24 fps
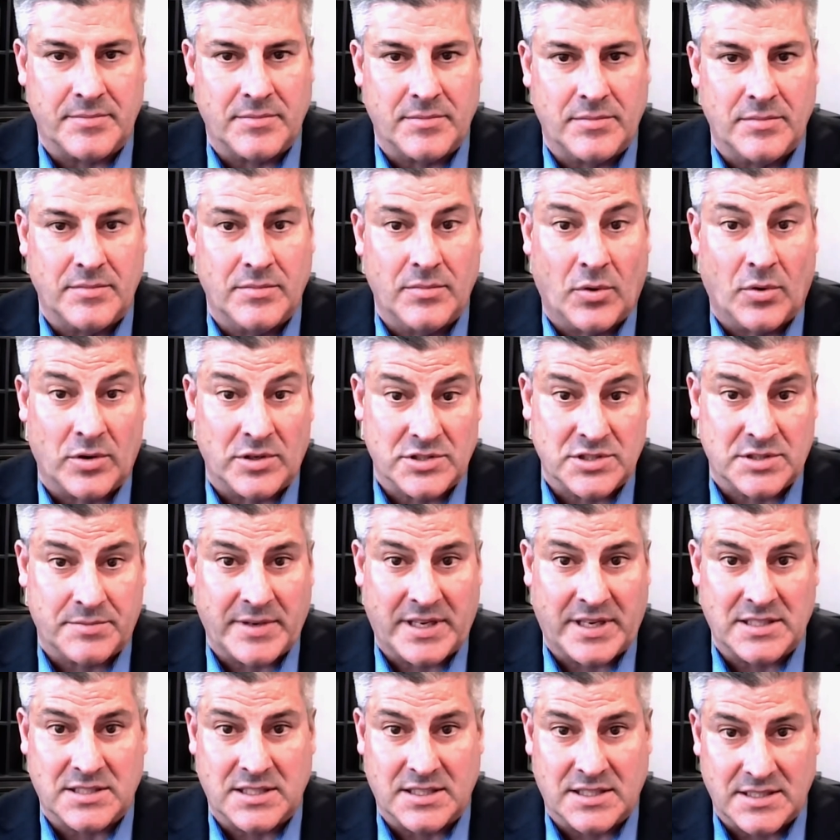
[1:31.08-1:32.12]
more
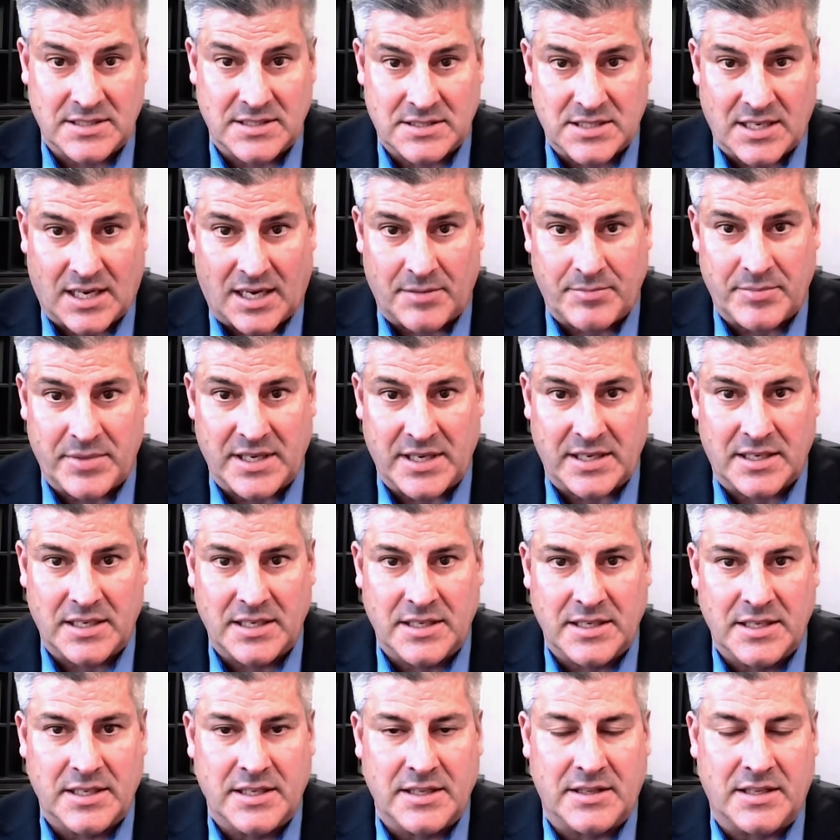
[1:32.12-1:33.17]
germane to this topic,
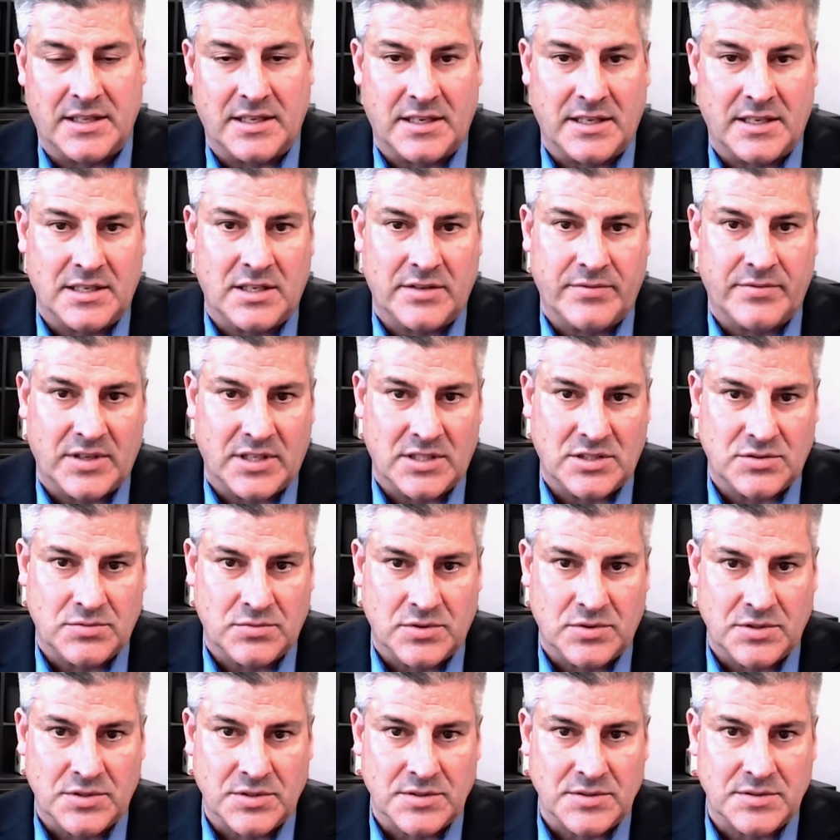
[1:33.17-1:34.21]
the
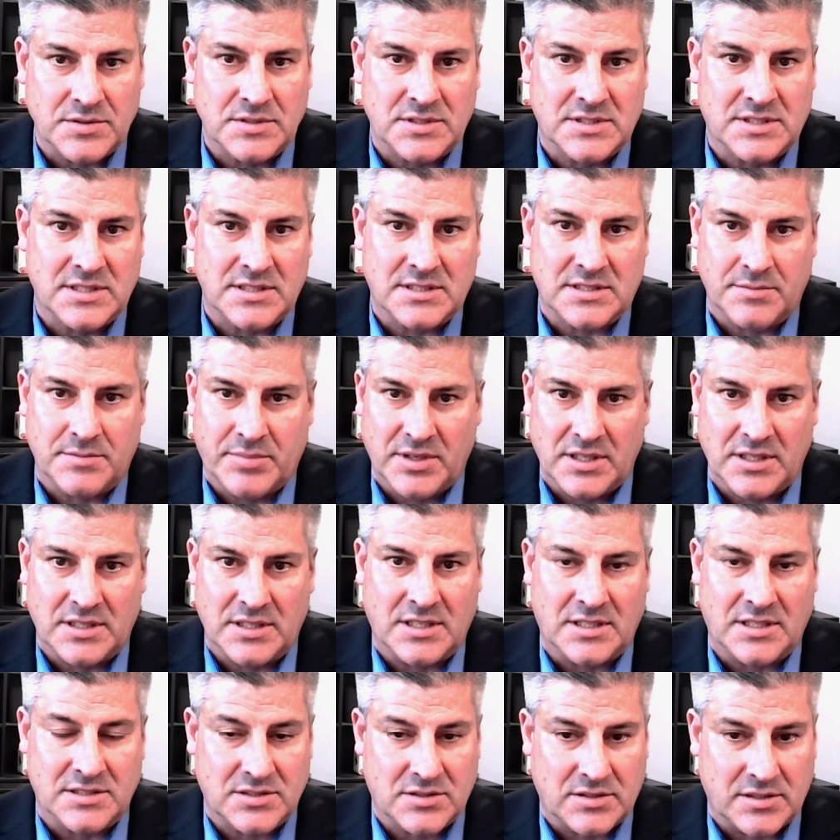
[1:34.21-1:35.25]
individual disability
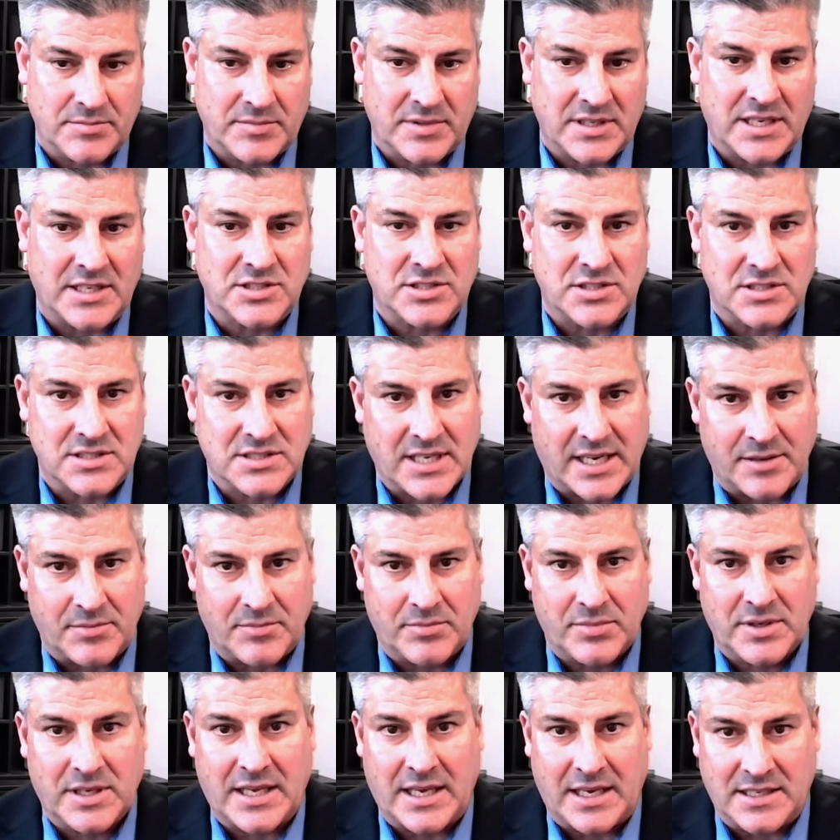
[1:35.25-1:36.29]
discrimination
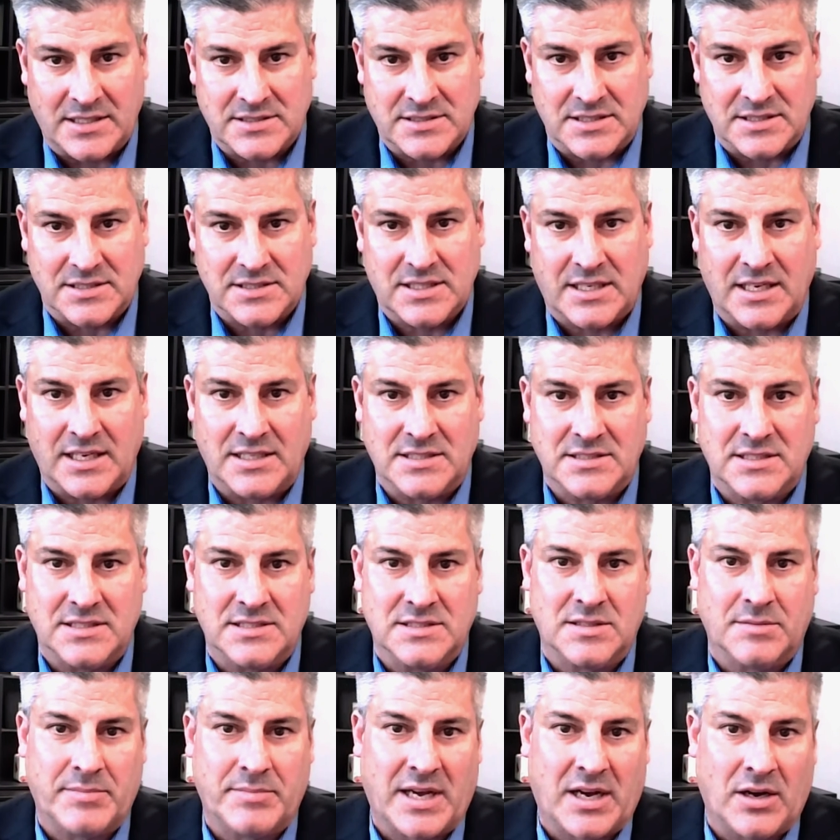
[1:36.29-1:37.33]
type
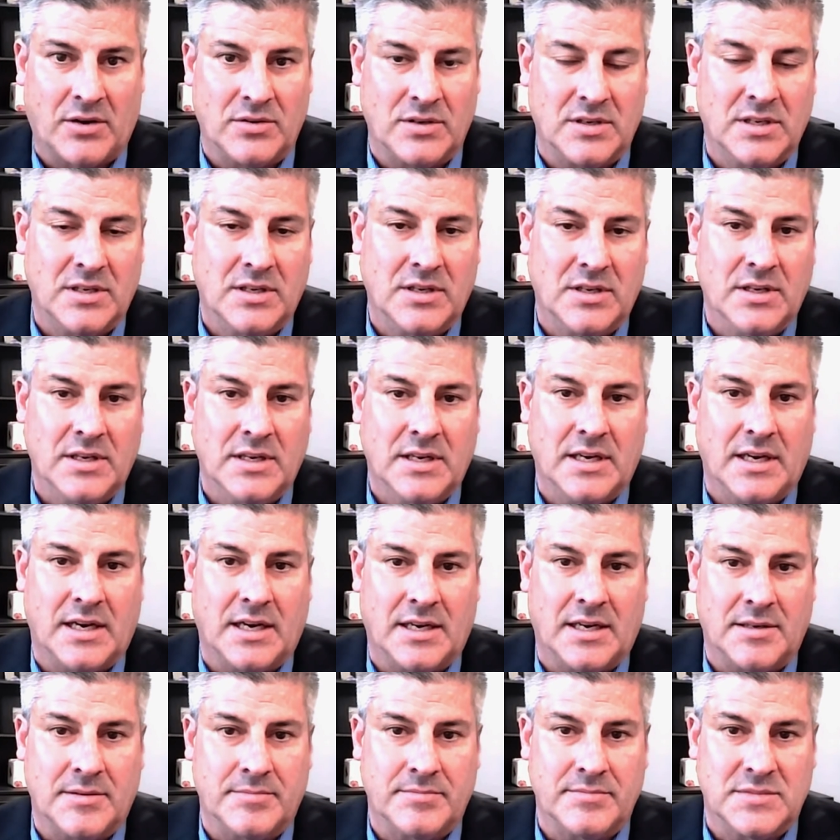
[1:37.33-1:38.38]
cases about
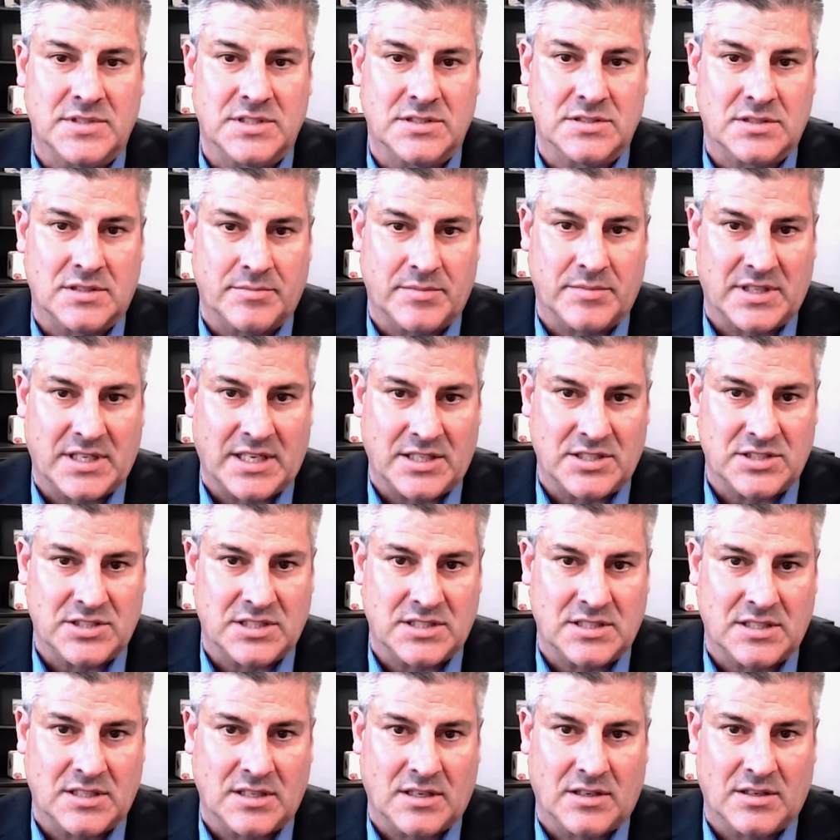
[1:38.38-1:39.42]

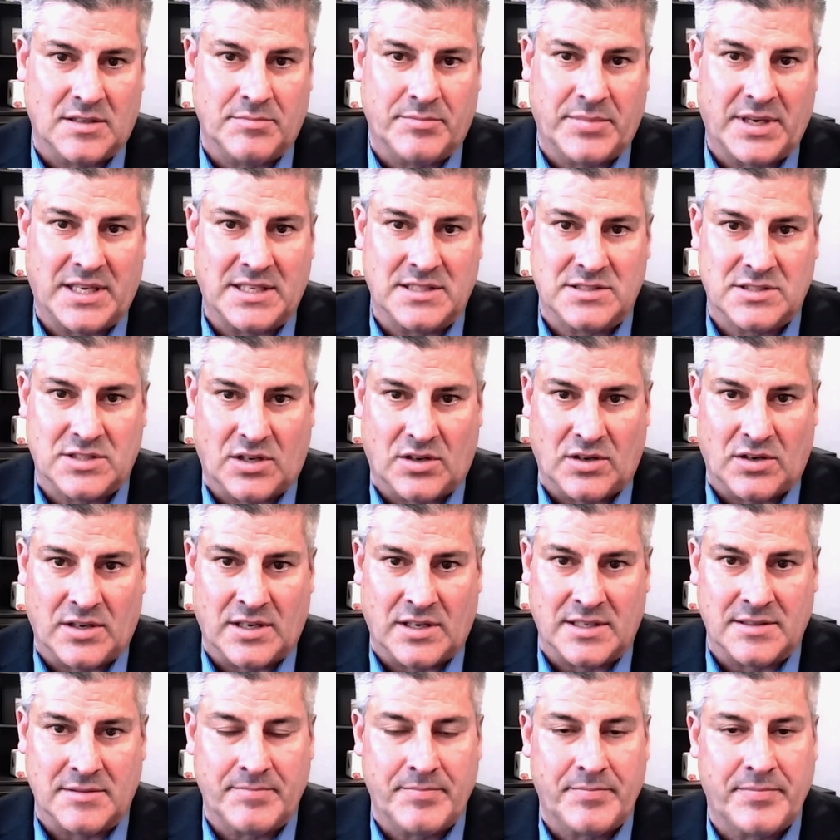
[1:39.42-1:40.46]
discrimination based
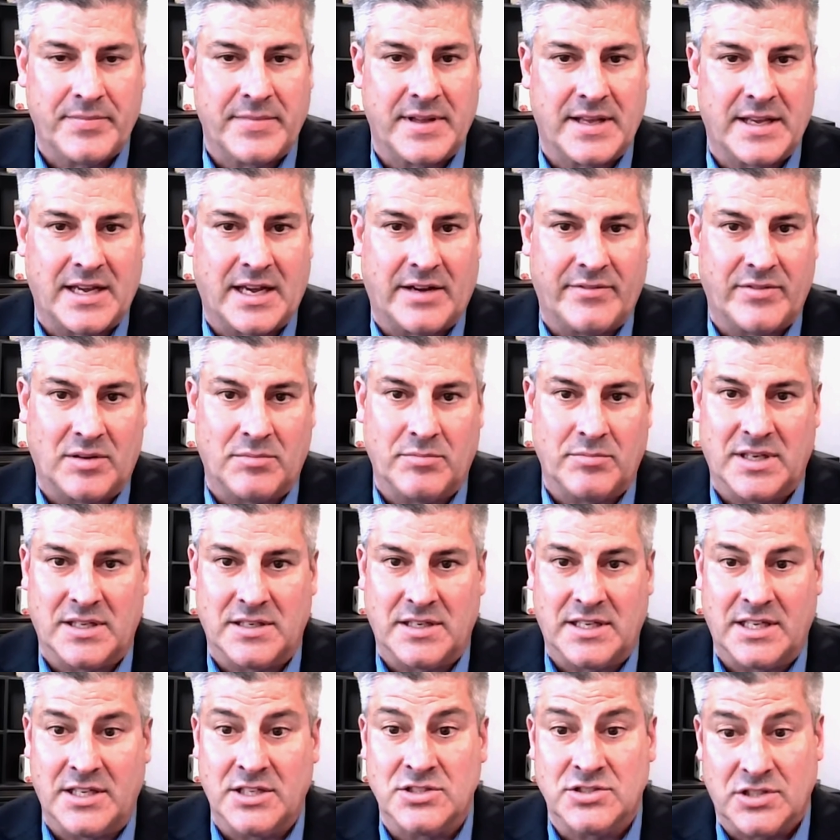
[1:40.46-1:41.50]
on having
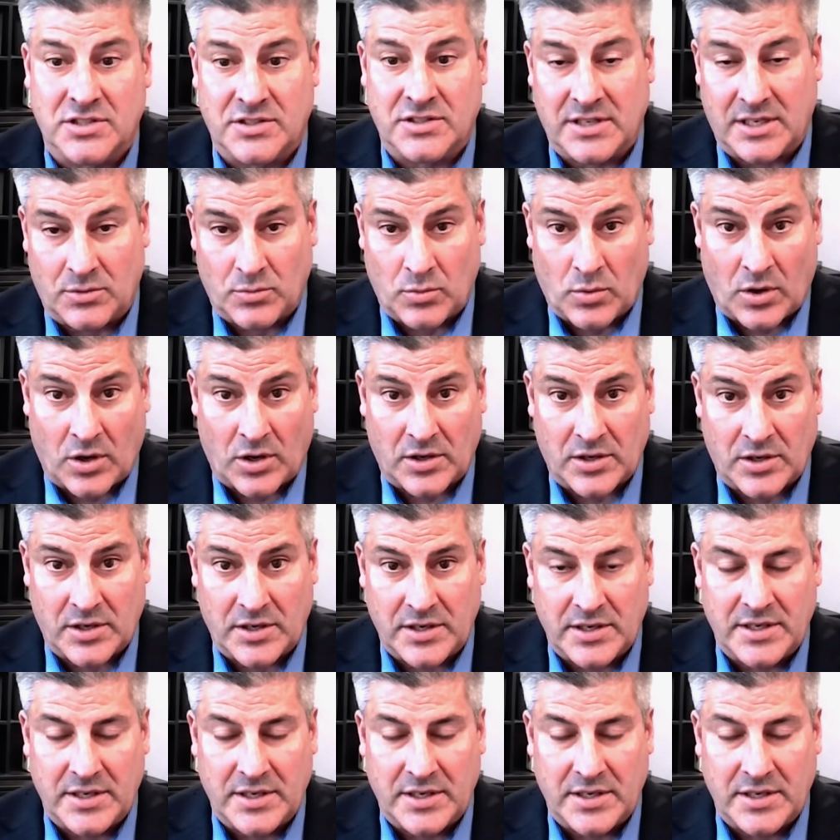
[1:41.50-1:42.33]
been injured at work.